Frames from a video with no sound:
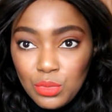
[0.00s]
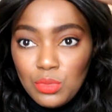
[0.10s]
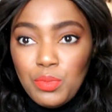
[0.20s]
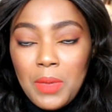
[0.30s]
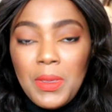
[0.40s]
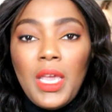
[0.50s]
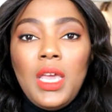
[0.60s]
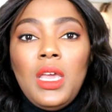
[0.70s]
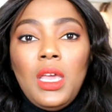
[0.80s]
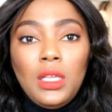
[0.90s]
baby
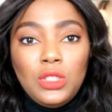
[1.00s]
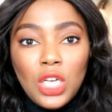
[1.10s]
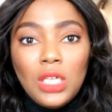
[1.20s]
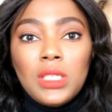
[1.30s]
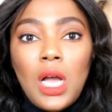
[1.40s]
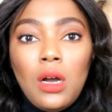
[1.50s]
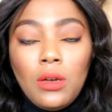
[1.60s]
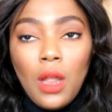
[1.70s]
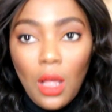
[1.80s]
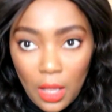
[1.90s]
hair, gel
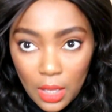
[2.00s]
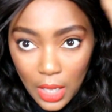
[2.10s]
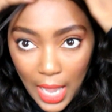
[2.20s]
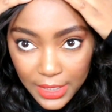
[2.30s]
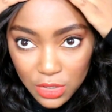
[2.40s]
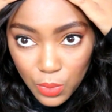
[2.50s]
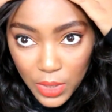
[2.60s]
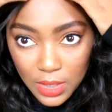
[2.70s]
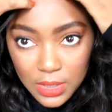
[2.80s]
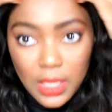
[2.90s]
down. I just wear
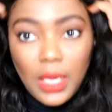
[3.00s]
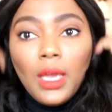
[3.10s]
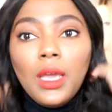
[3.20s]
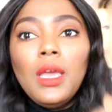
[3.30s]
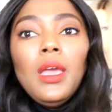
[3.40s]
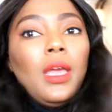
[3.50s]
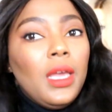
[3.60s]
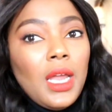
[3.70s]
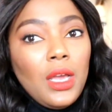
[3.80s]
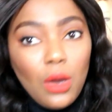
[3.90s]
this thing
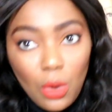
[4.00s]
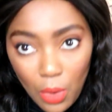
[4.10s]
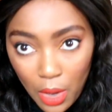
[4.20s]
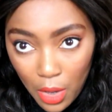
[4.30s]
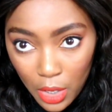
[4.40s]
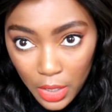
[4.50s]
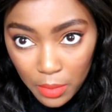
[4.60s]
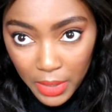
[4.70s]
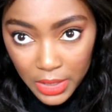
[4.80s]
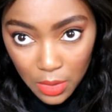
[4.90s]
and I go. It
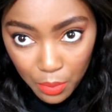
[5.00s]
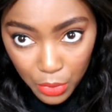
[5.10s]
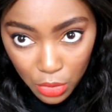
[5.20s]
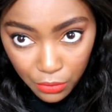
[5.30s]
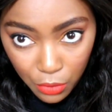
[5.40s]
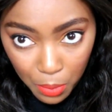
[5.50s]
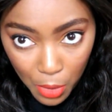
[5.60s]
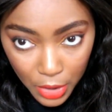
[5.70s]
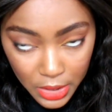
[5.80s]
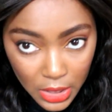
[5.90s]
makes a beautiful
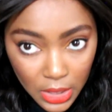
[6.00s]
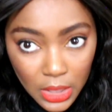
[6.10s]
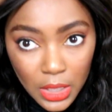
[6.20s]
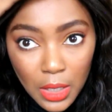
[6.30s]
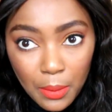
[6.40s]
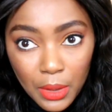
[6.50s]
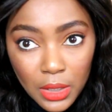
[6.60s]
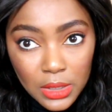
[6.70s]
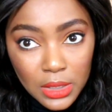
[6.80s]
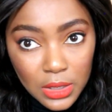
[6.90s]
parting
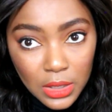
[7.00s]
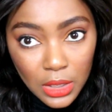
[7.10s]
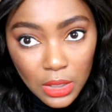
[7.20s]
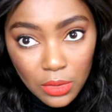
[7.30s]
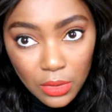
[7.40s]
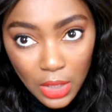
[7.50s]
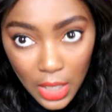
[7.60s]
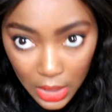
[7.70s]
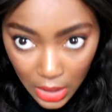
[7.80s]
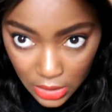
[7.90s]
because, you know, the
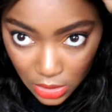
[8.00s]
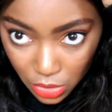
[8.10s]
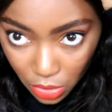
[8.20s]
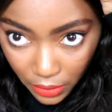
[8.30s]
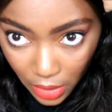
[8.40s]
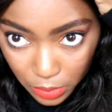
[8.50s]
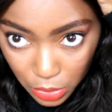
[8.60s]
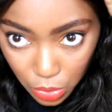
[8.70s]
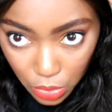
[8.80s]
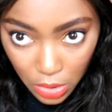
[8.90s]
color sort of comes
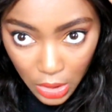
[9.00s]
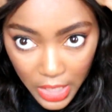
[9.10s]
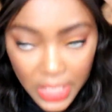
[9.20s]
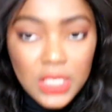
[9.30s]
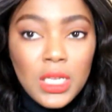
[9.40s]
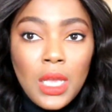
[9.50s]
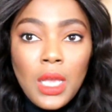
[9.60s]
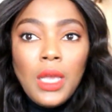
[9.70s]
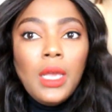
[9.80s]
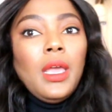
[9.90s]
through the lace.
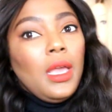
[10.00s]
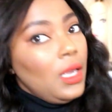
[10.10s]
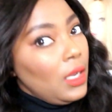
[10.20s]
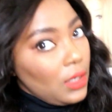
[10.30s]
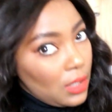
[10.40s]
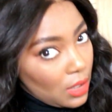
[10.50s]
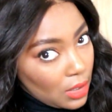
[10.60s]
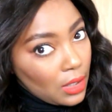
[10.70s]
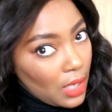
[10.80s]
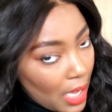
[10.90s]
And
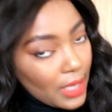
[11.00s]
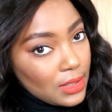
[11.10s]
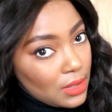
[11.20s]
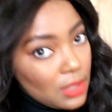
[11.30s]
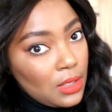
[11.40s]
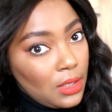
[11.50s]
guys,